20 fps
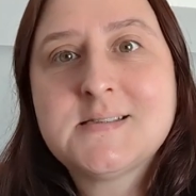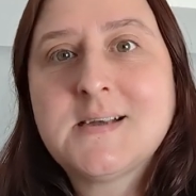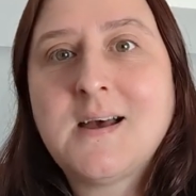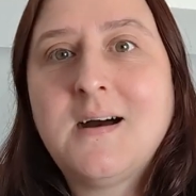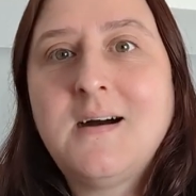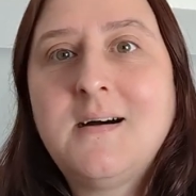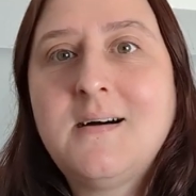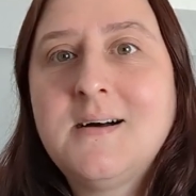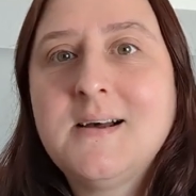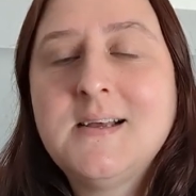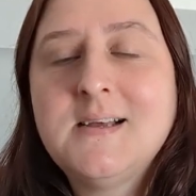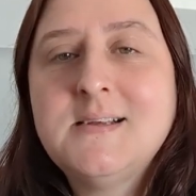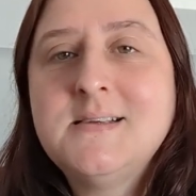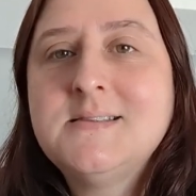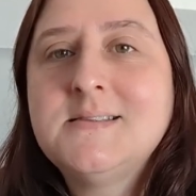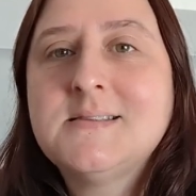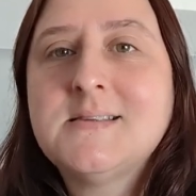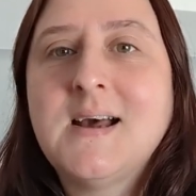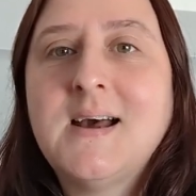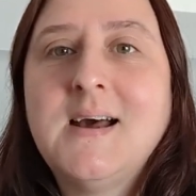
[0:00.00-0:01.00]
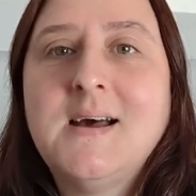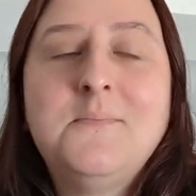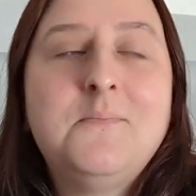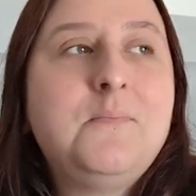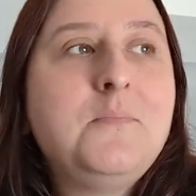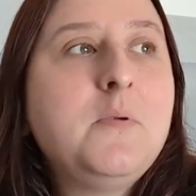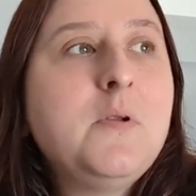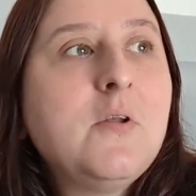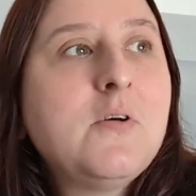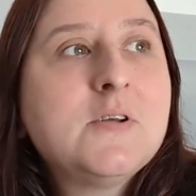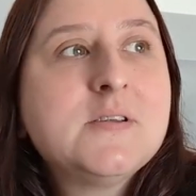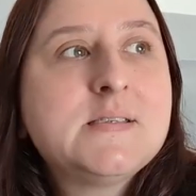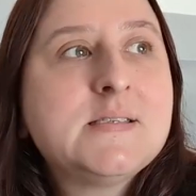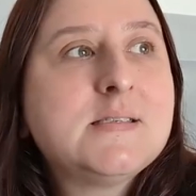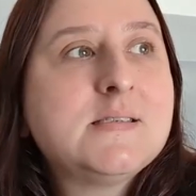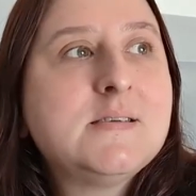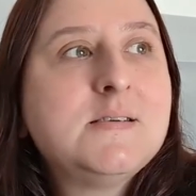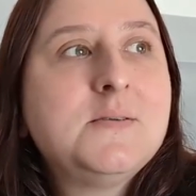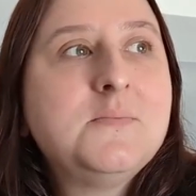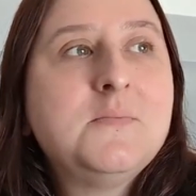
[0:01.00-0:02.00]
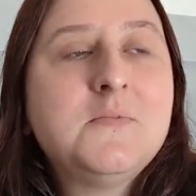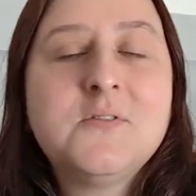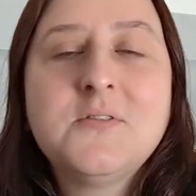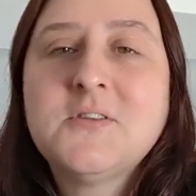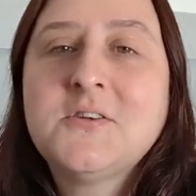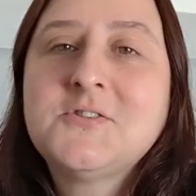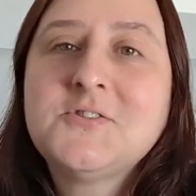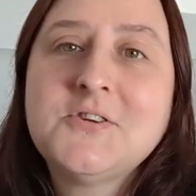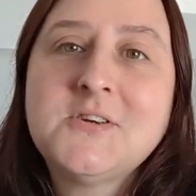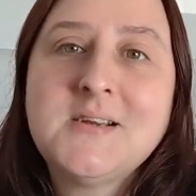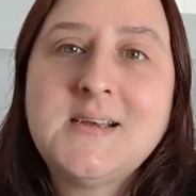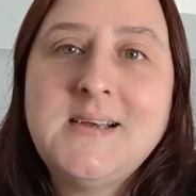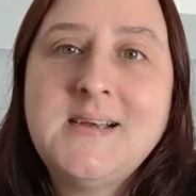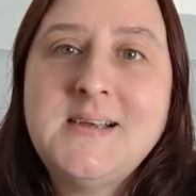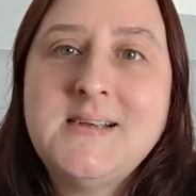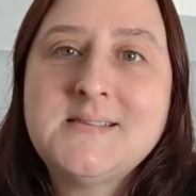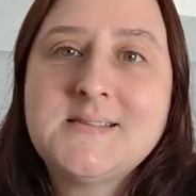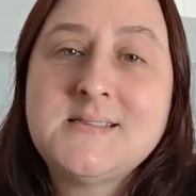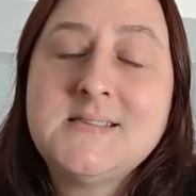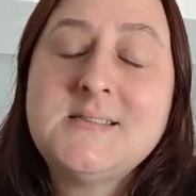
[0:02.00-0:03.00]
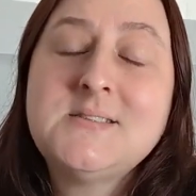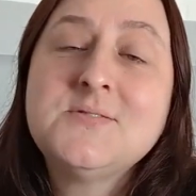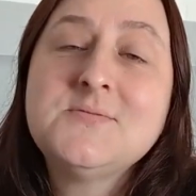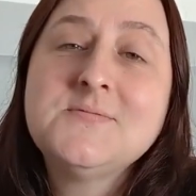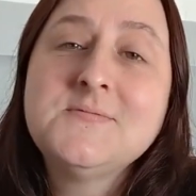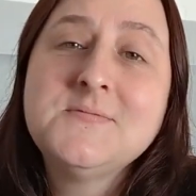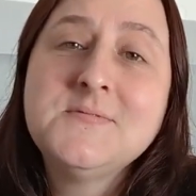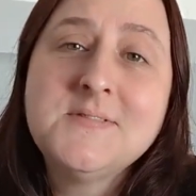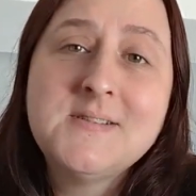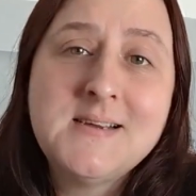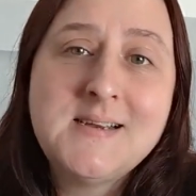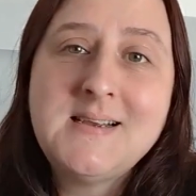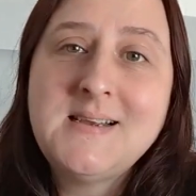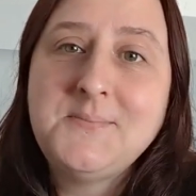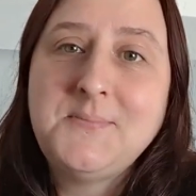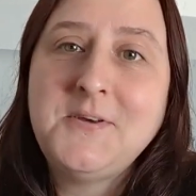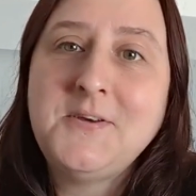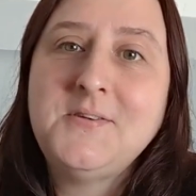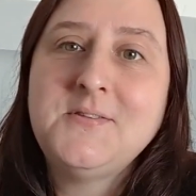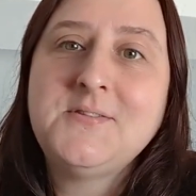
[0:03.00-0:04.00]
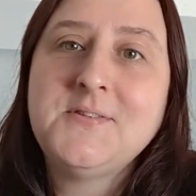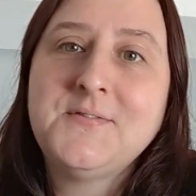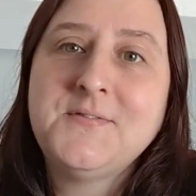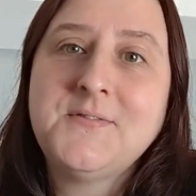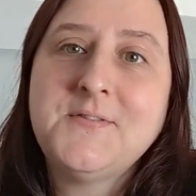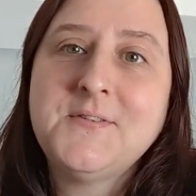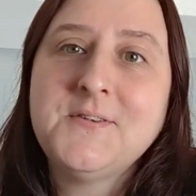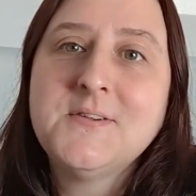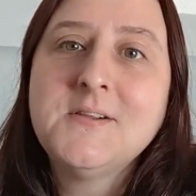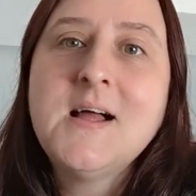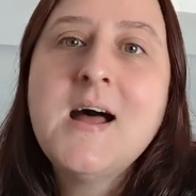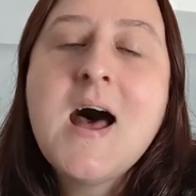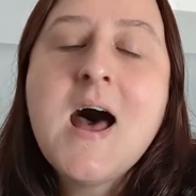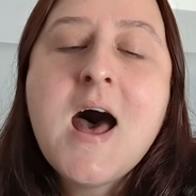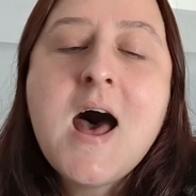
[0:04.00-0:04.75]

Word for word: skies and blossom on the trees. It's really beautiful.